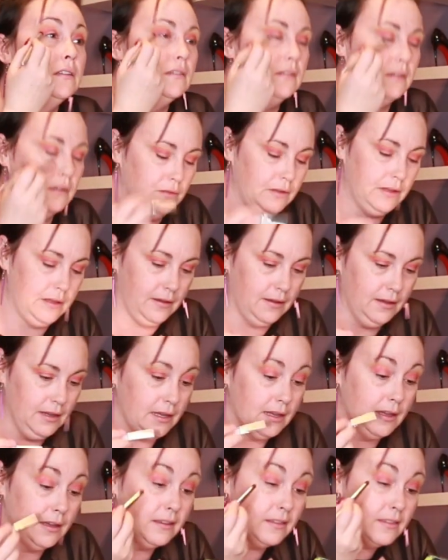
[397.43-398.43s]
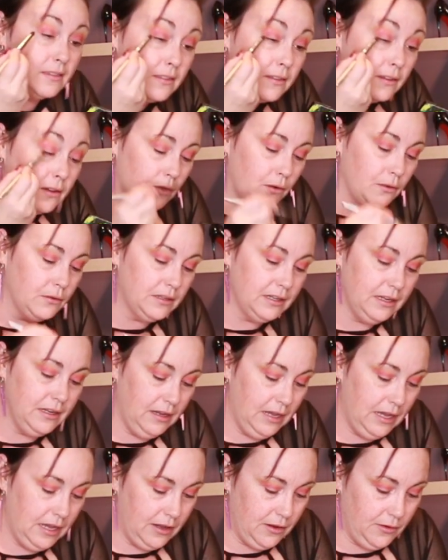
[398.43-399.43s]
Okay, so
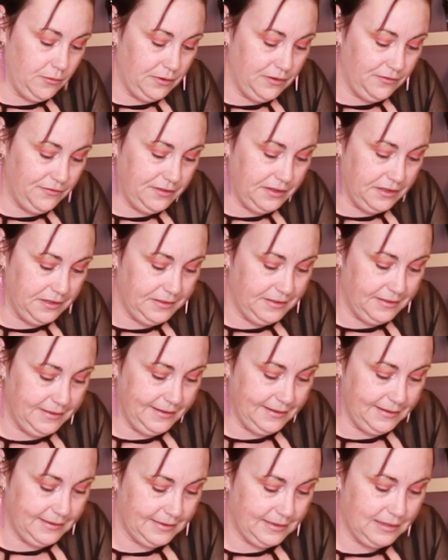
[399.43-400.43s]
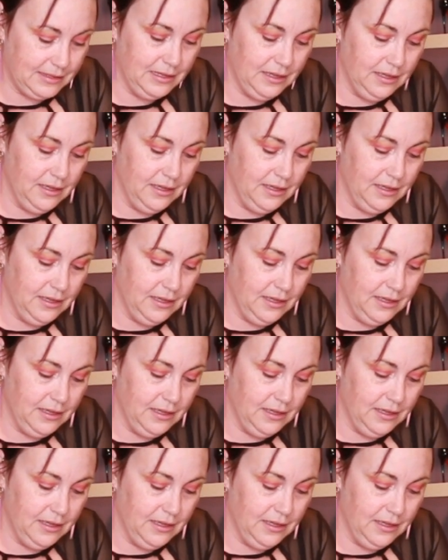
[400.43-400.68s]
now we've got this